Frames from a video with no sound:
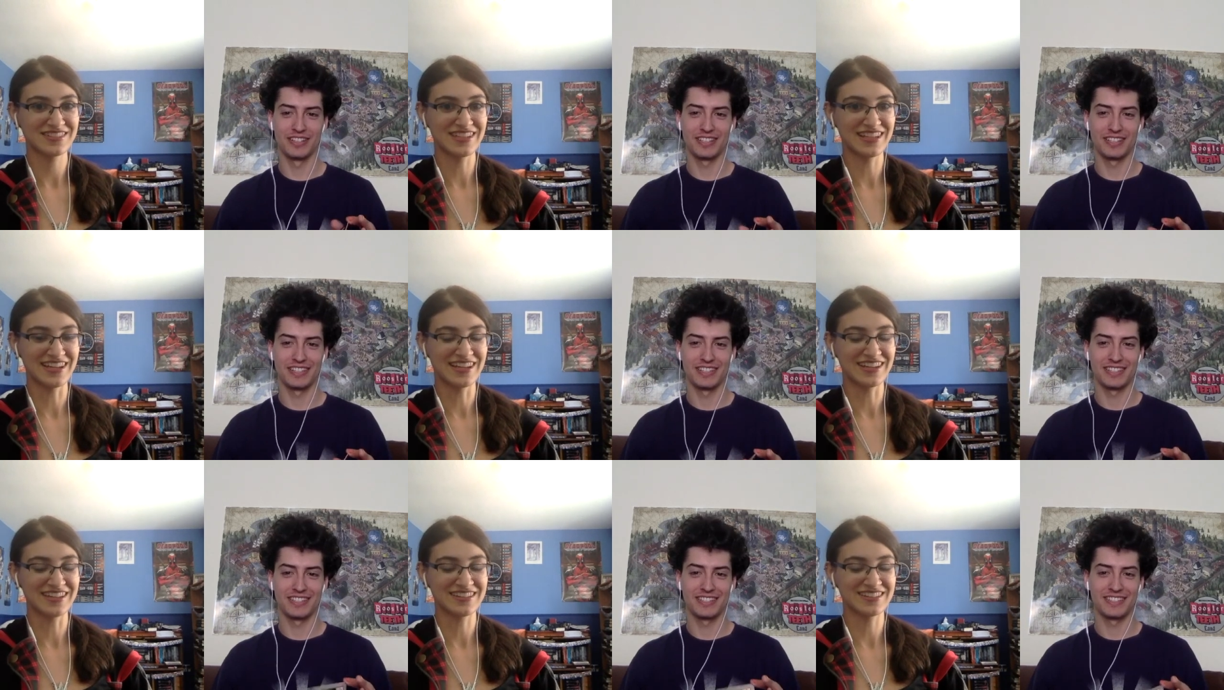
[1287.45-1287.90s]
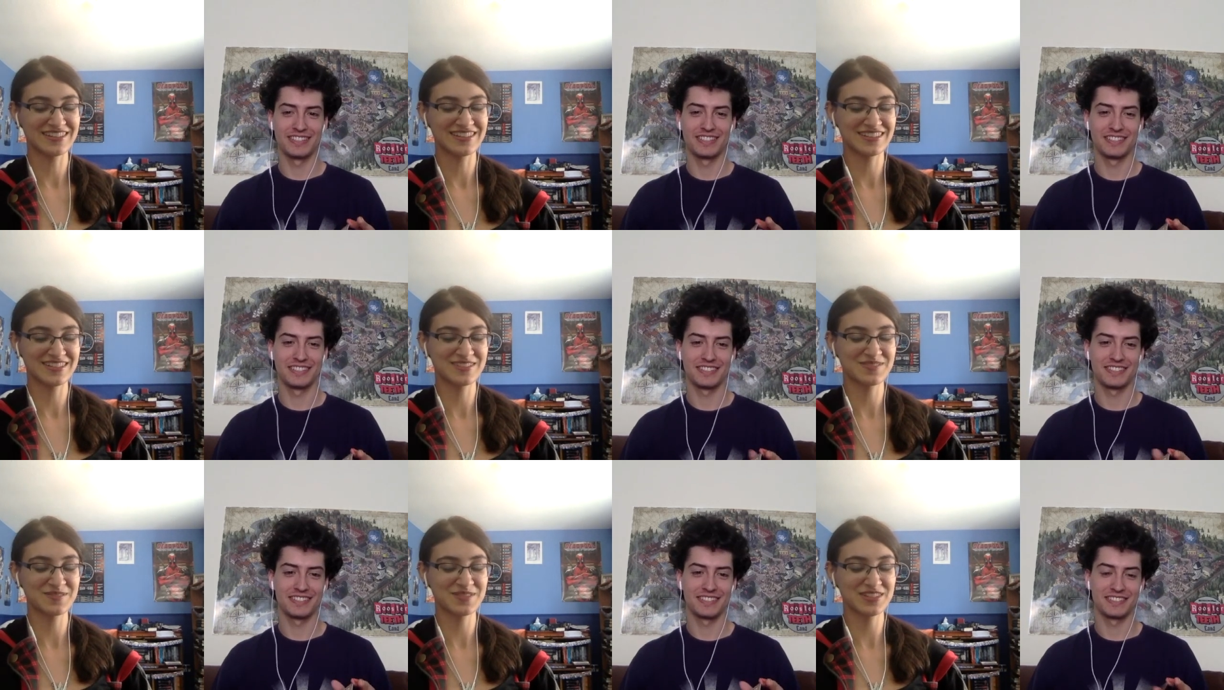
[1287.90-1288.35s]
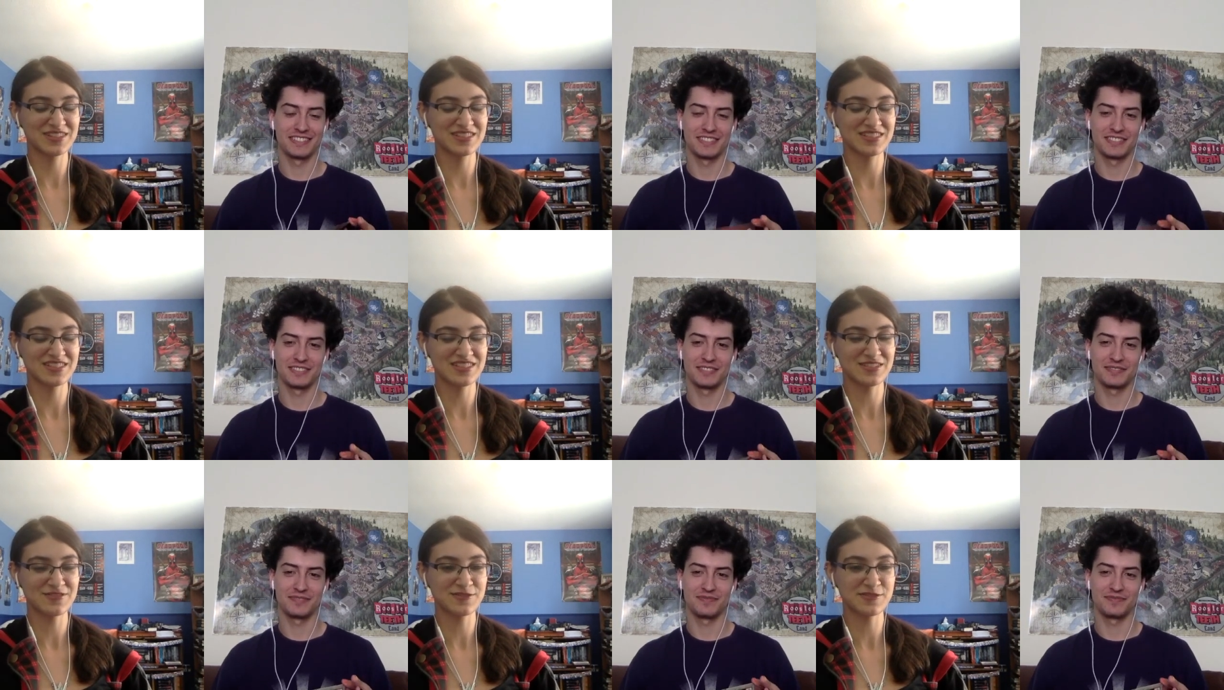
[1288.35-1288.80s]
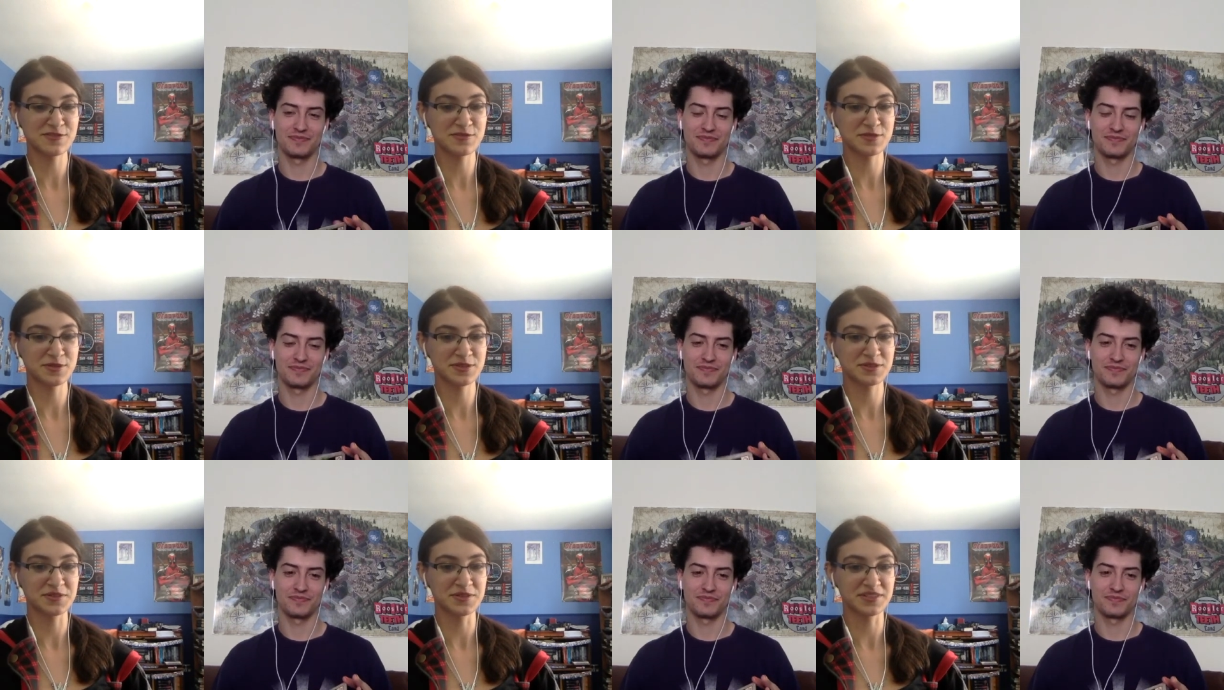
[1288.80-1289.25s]
Speaker 1: Yeah. The Camilla stuff is
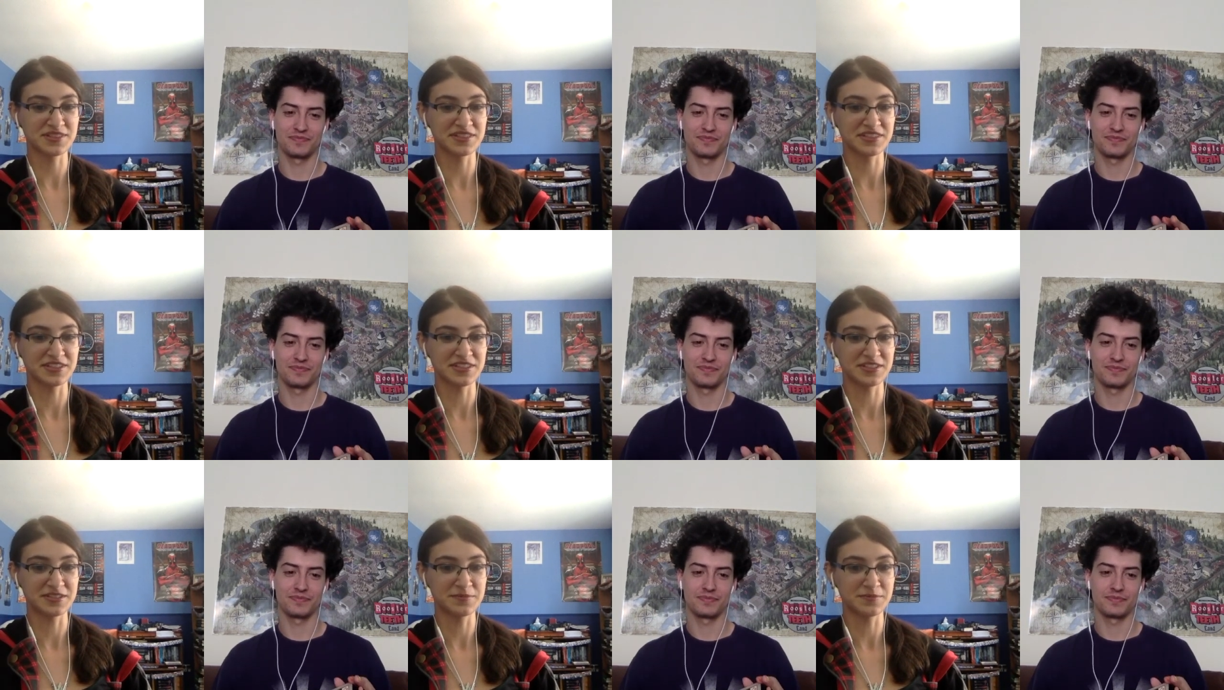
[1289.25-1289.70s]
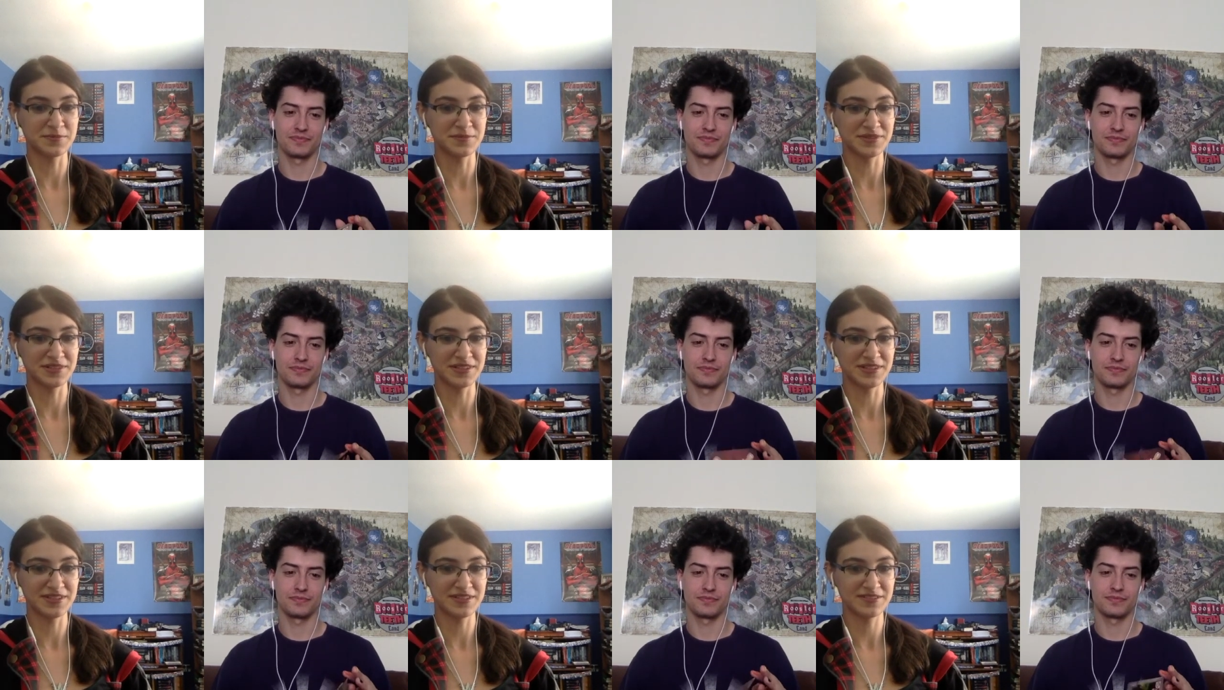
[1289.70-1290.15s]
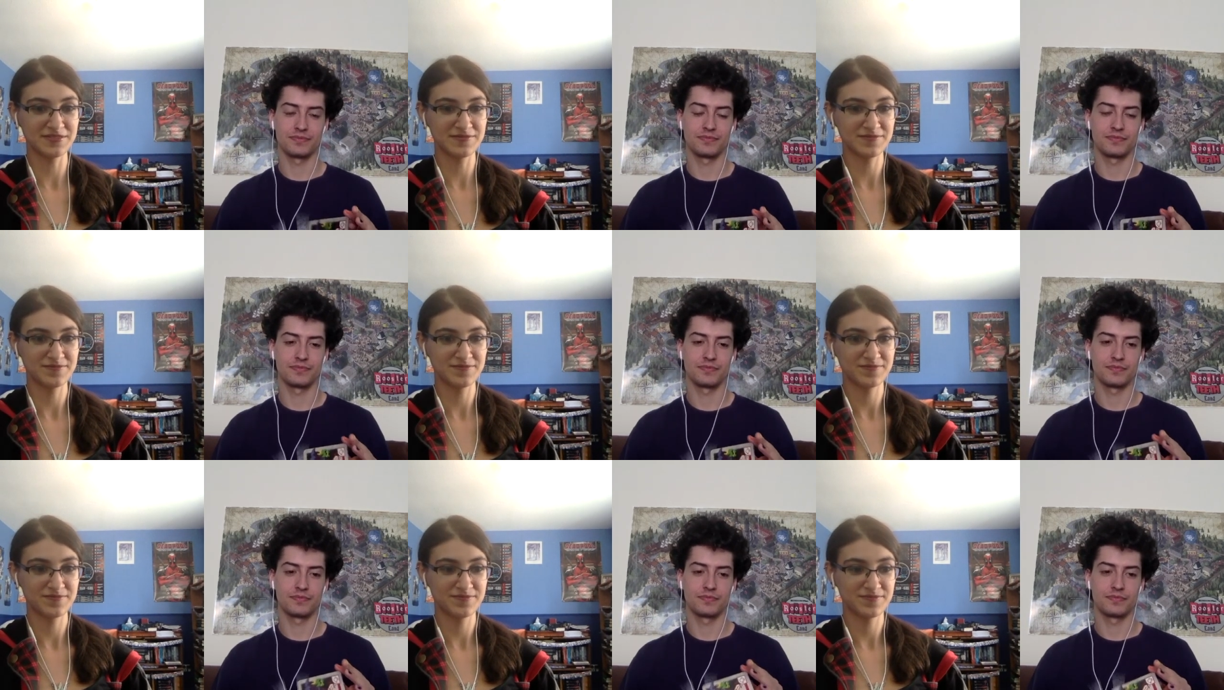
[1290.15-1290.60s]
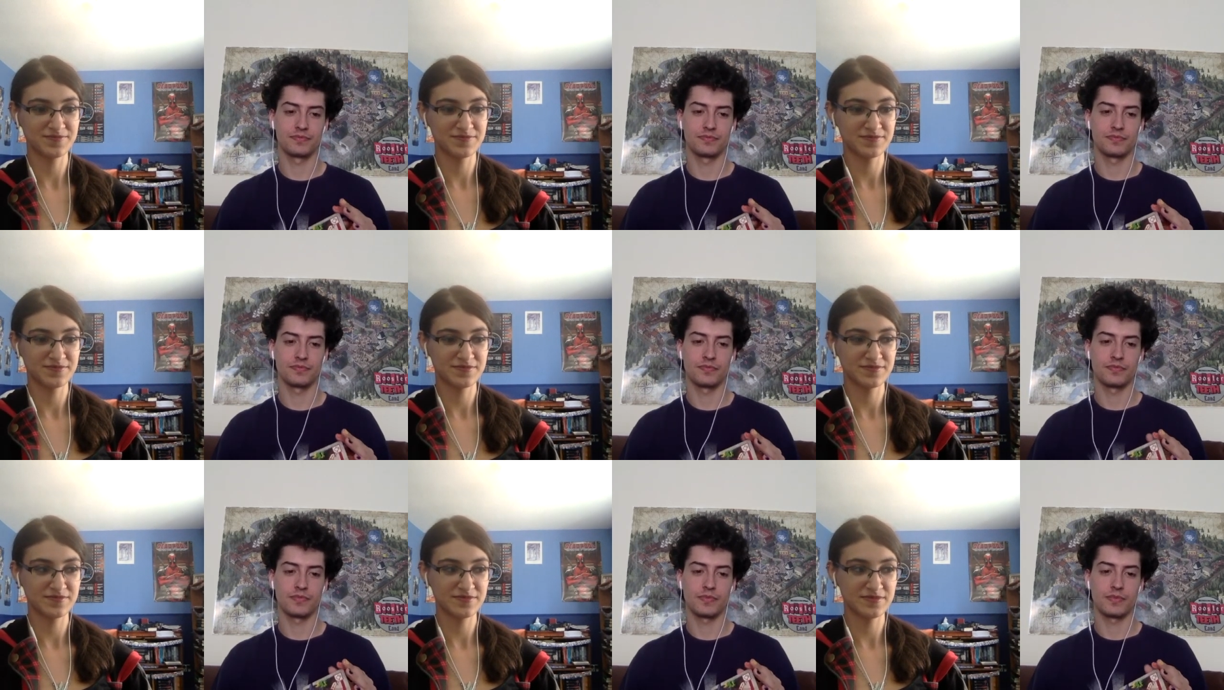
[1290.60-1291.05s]
really, really good. But
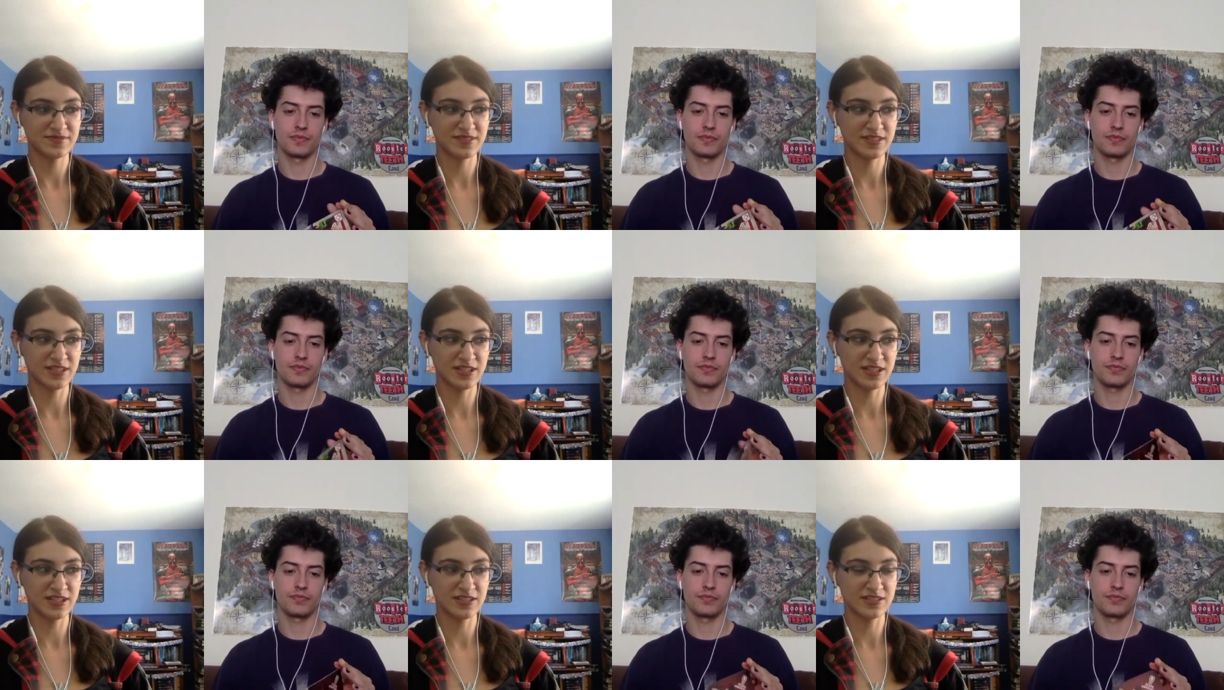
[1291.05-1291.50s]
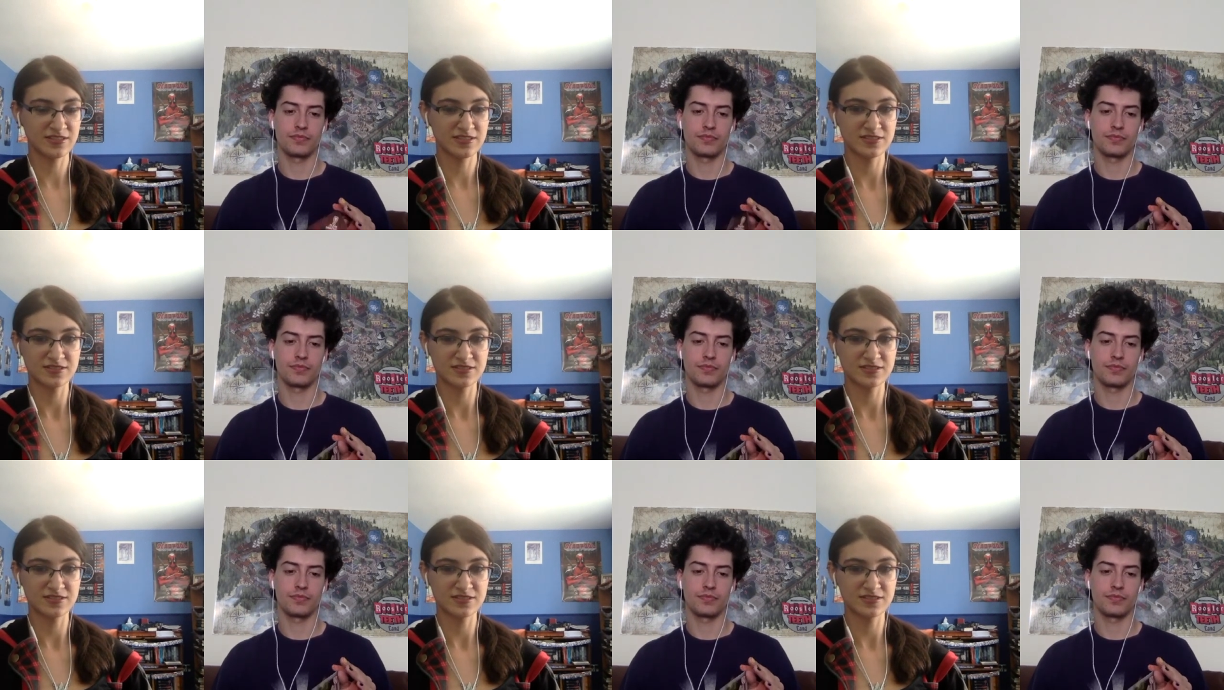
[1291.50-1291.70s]
yeah.